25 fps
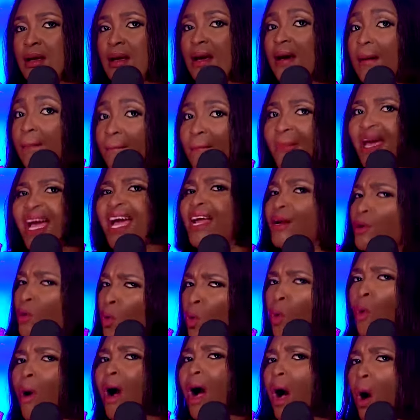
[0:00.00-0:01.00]
Men
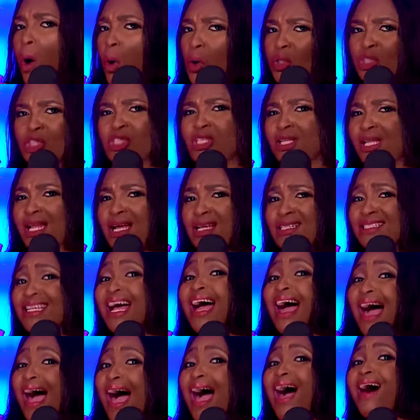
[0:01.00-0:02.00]
who are hustlers
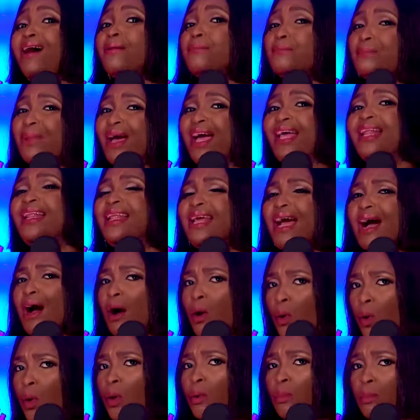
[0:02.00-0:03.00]
are barely at
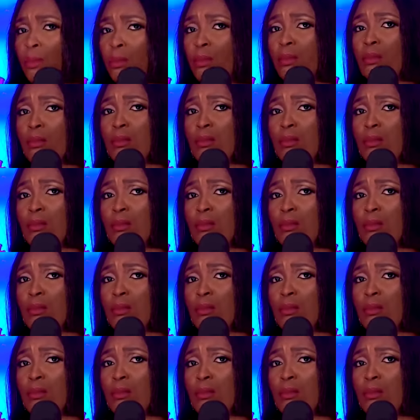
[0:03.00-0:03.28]
home.